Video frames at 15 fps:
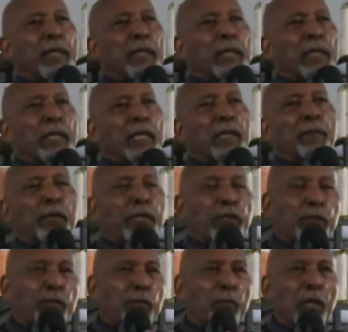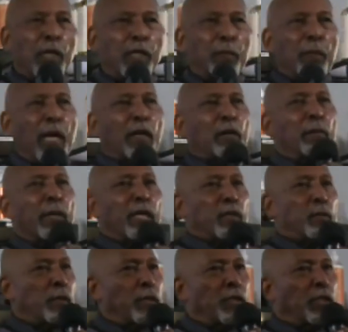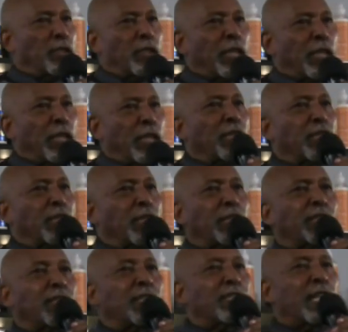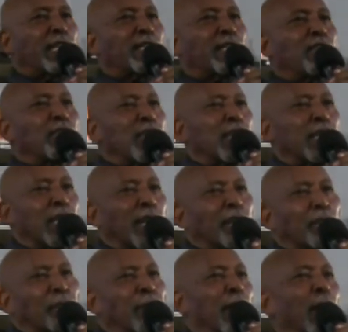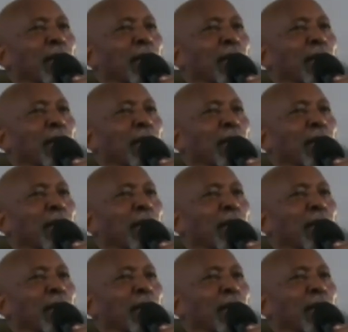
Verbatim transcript: And the person who murdered Malcolm X was the Central Intelligence Agency, the FBI,